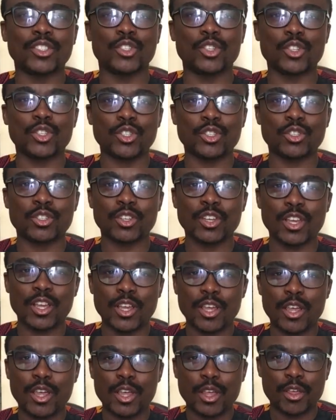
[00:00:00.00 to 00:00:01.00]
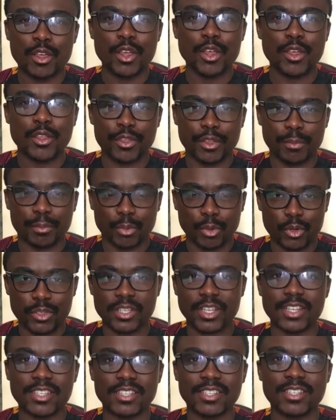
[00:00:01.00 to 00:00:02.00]
just the
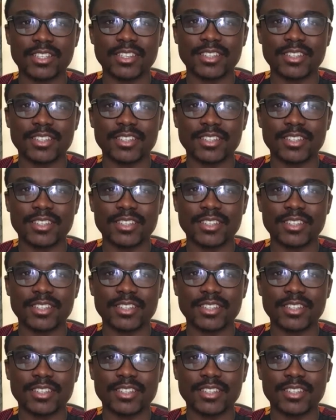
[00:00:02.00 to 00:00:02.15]
process.